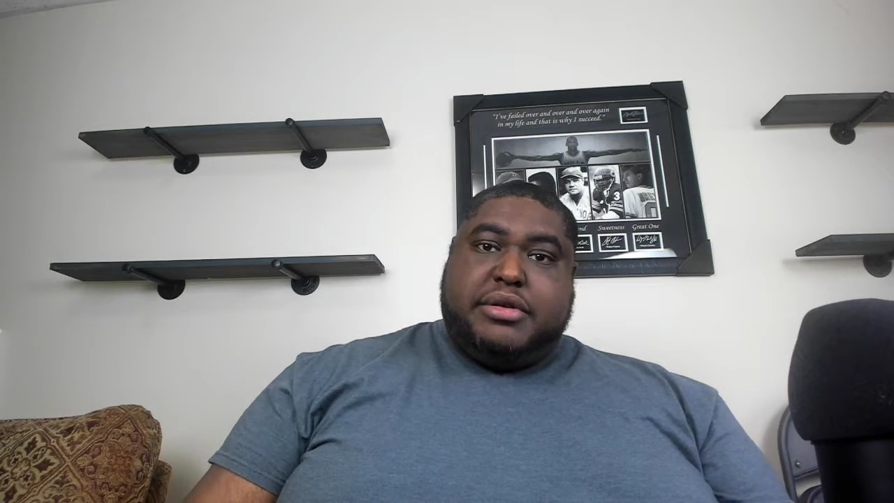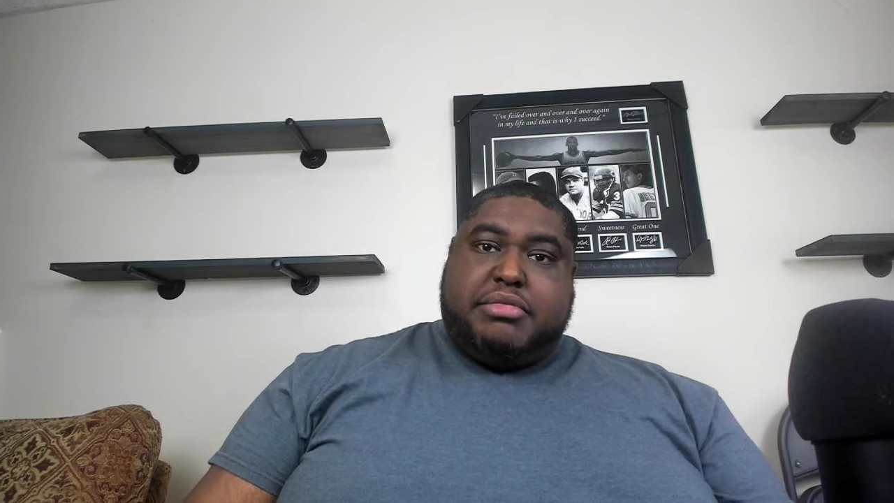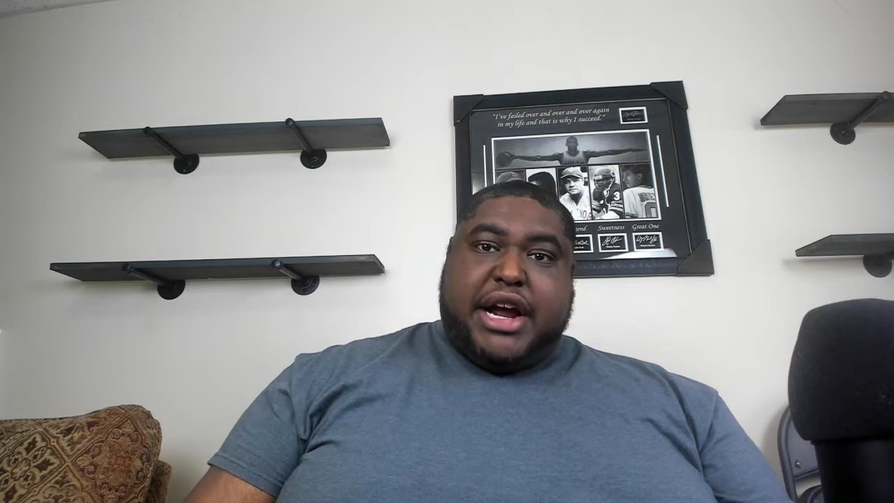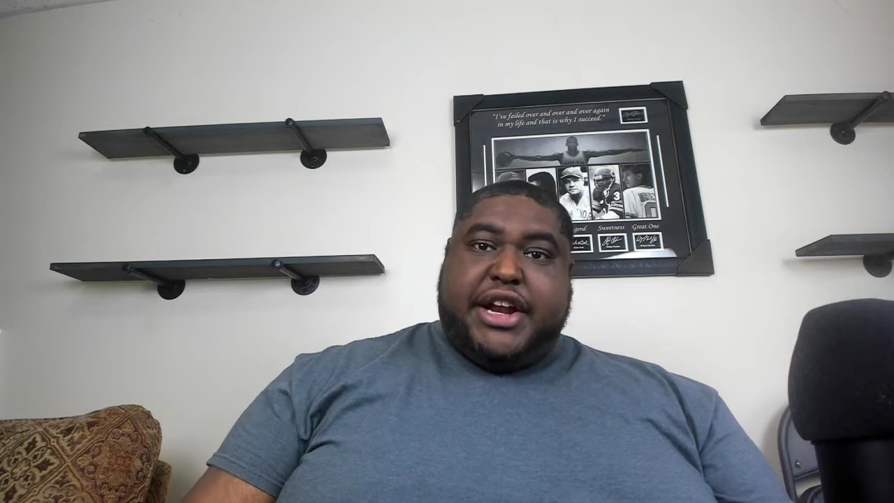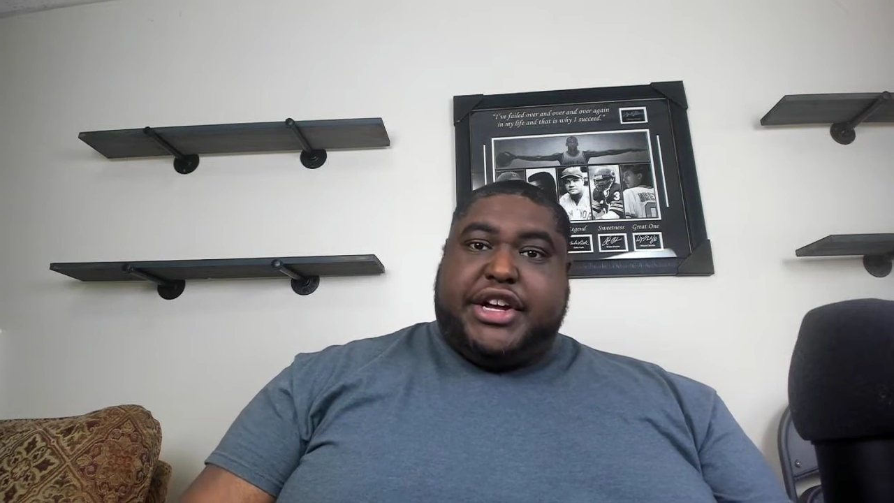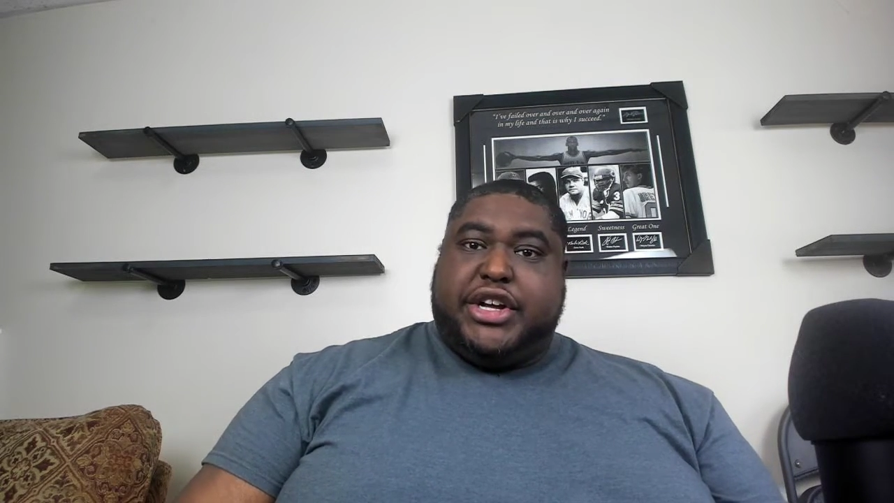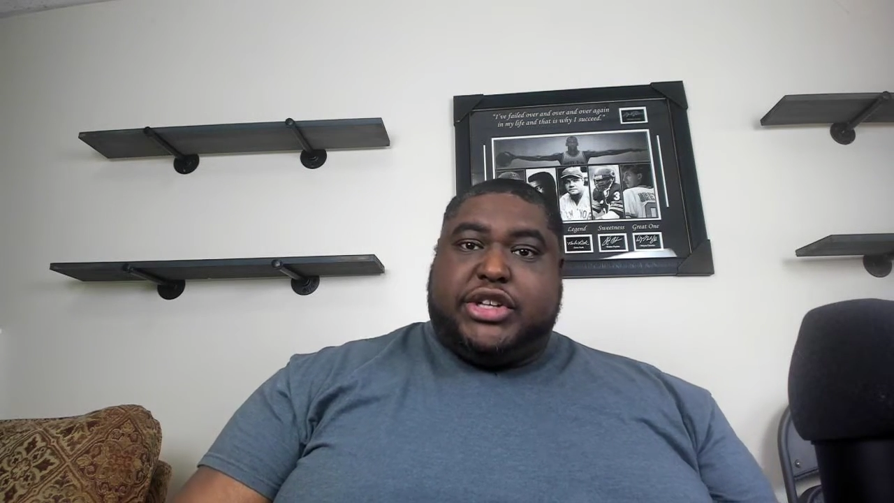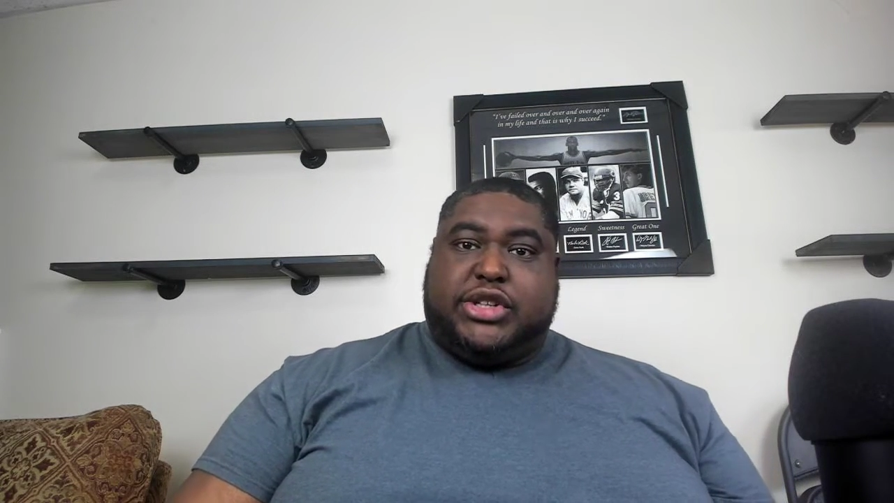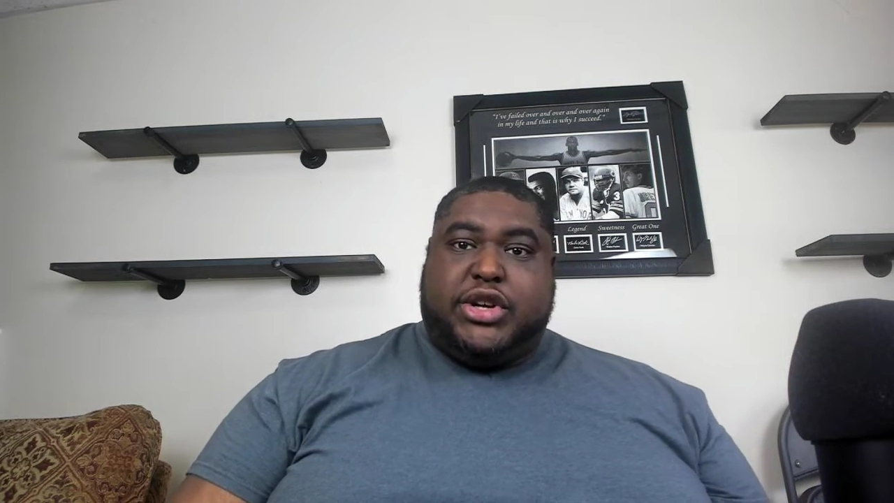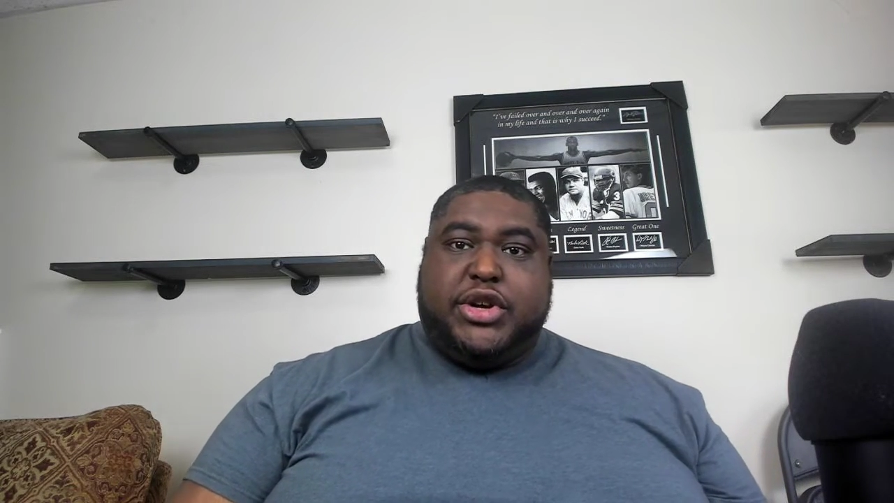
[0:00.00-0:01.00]
Brandin
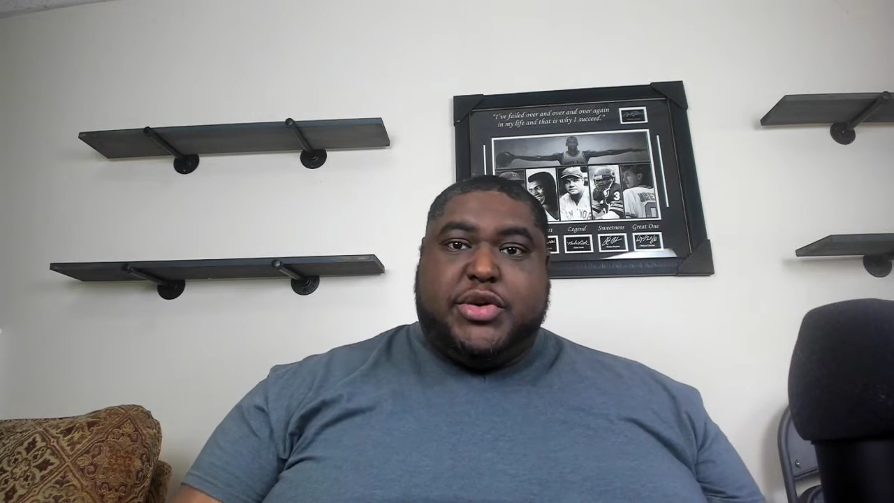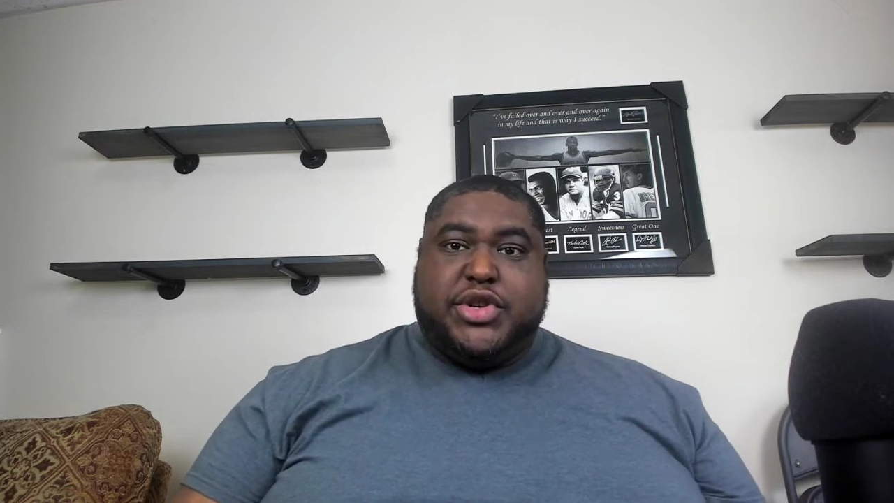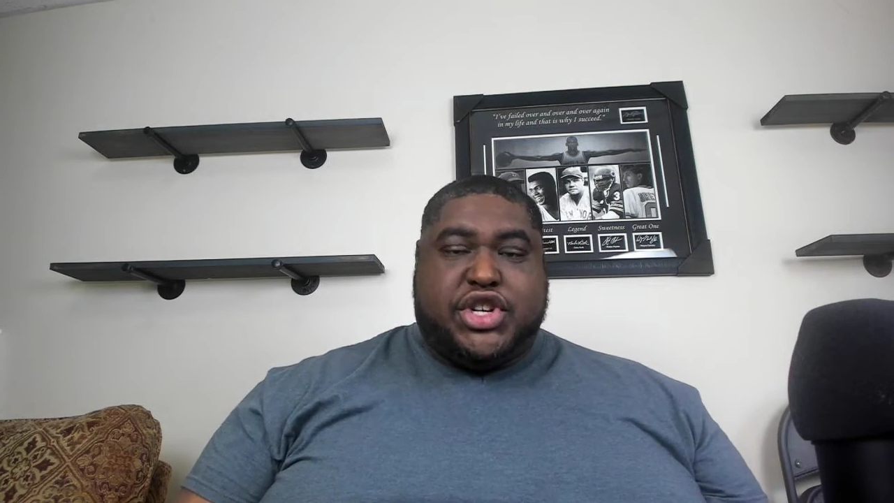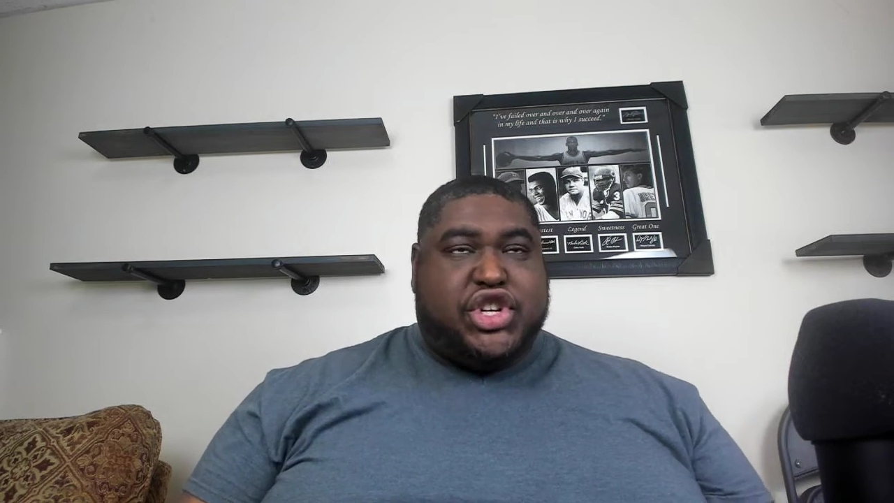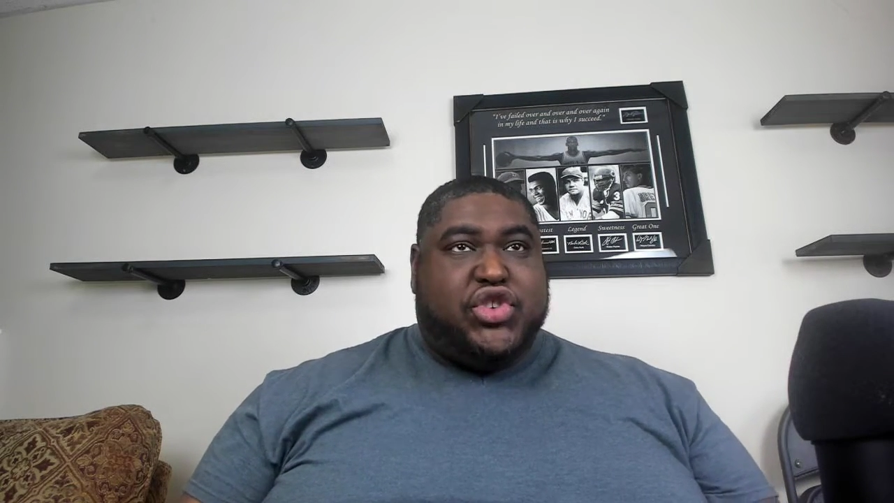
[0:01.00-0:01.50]
Cooks was just